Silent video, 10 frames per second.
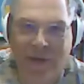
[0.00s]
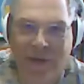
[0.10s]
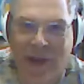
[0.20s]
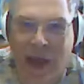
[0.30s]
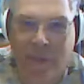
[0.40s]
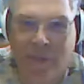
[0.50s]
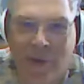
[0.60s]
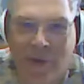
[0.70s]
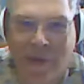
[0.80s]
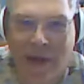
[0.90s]
and side
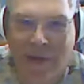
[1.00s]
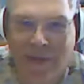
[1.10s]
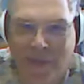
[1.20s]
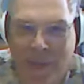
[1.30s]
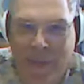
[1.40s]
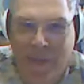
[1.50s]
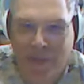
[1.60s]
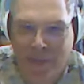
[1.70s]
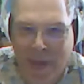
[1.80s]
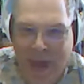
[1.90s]
profiles of people
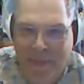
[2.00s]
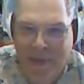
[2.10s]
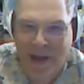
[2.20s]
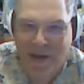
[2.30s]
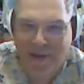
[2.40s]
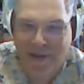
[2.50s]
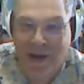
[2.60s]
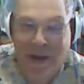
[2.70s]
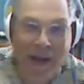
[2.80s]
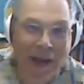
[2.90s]
with bad posture.
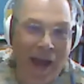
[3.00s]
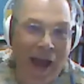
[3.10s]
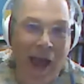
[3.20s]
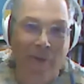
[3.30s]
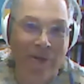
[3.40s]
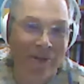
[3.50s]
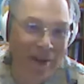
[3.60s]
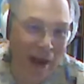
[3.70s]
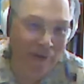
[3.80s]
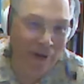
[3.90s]
I was
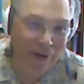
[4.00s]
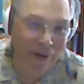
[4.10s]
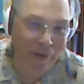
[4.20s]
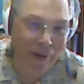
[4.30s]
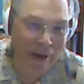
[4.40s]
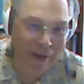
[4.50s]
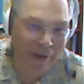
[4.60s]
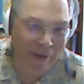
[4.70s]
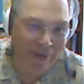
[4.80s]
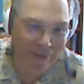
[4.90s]
never going
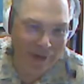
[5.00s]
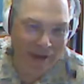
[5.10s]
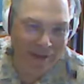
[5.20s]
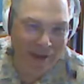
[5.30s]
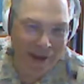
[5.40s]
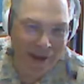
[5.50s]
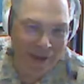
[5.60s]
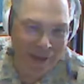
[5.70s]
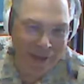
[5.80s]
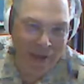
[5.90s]
to
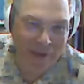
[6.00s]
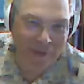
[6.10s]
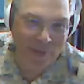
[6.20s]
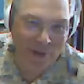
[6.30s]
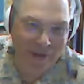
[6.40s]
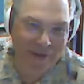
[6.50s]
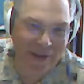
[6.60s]
resell these books.